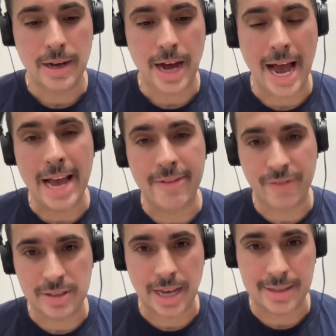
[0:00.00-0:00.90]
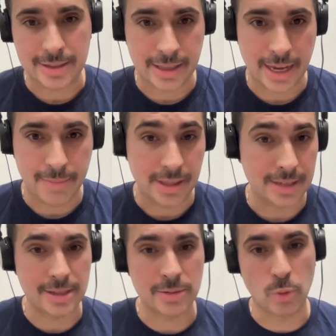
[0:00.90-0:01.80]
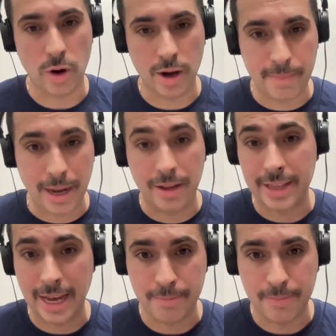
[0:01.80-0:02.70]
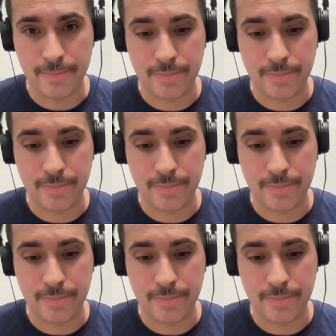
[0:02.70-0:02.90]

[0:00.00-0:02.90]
I emphasize to them that this is more about them.